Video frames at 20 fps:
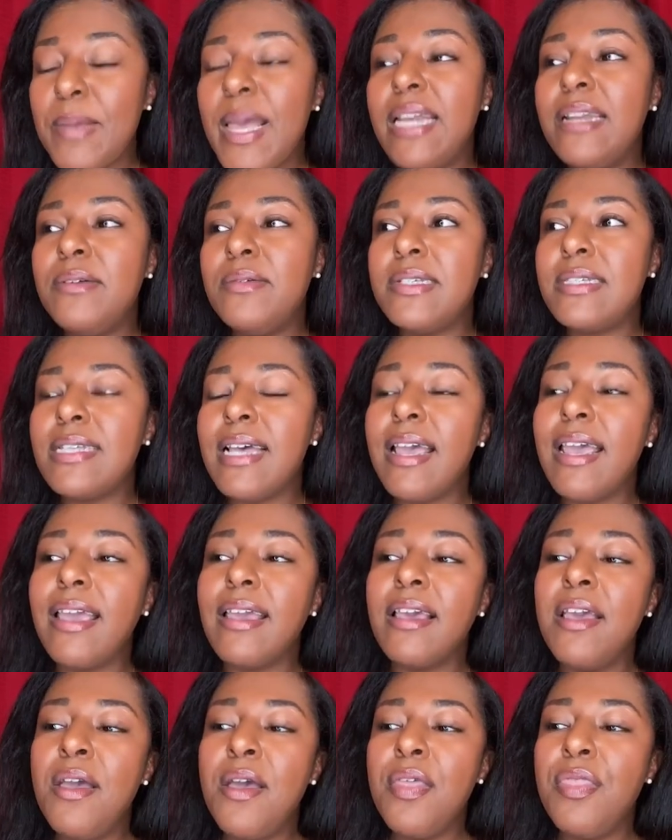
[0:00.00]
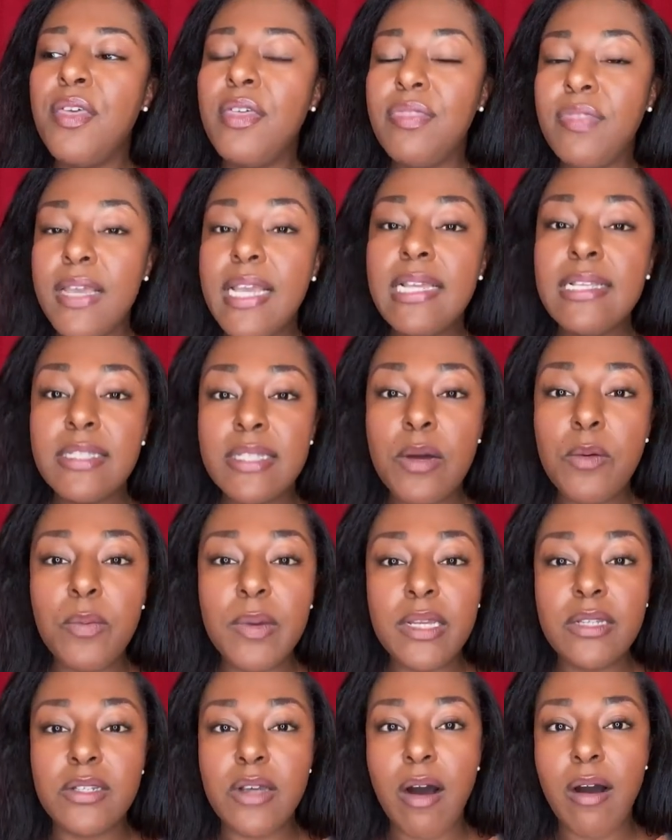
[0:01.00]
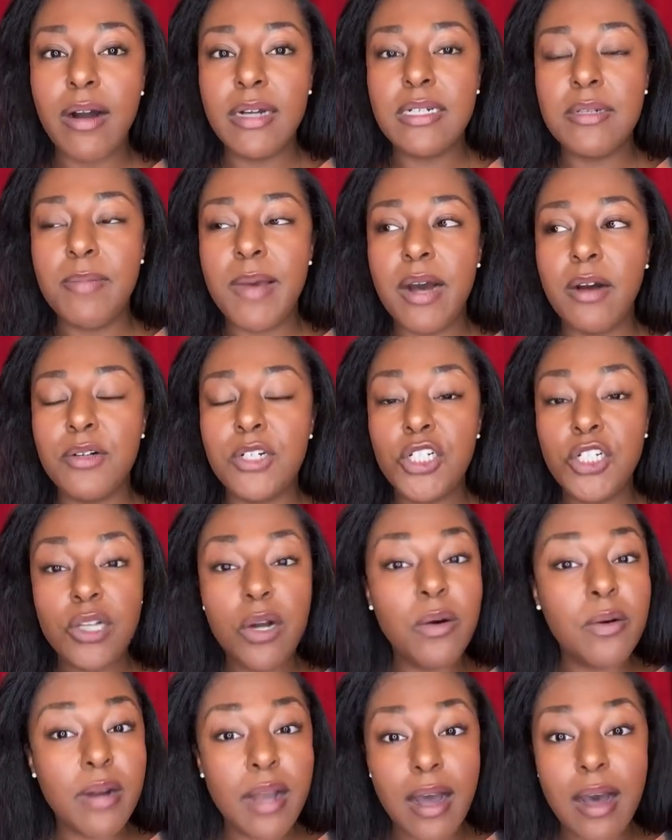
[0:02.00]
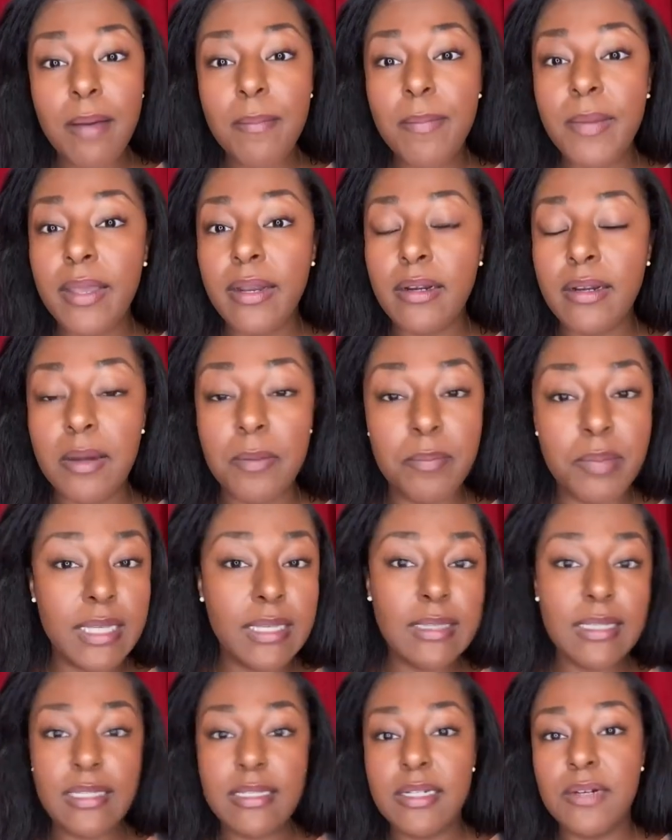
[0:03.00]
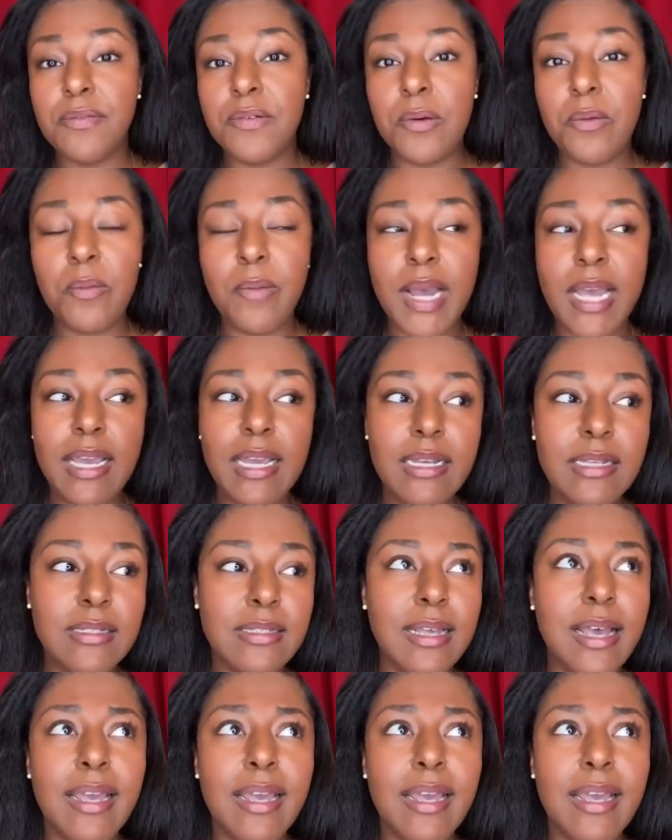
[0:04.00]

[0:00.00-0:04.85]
And it was like the things that we talked about showed up in completely different ways.